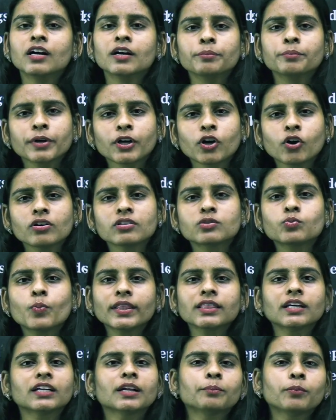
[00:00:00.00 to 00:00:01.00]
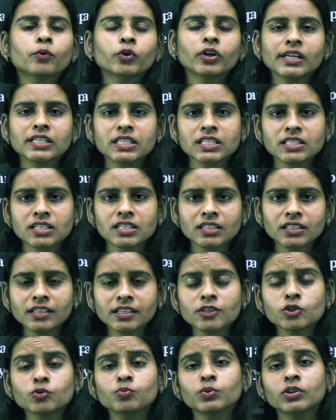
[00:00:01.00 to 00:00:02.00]
Because when the repo rate is
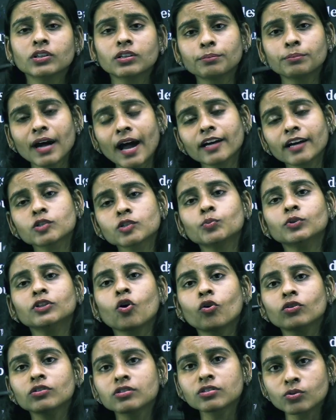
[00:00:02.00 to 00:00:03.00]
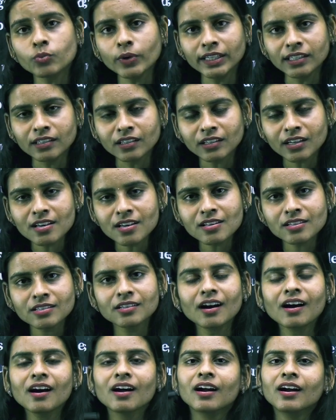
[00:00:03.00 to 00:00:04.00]
increased, the banks will also increase
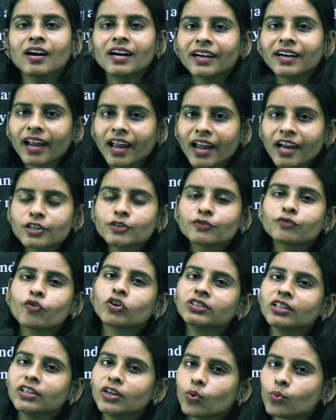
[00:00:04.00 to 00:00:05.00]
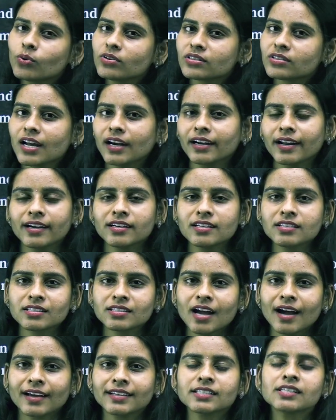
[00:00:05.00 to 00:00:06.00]
the rate for the loans that it is
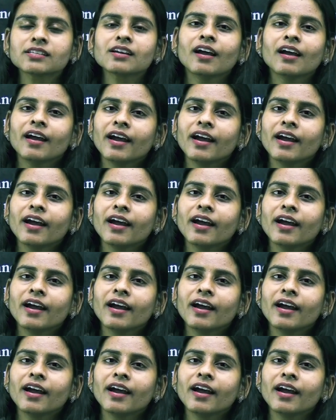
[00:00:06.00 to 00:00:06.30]
charging.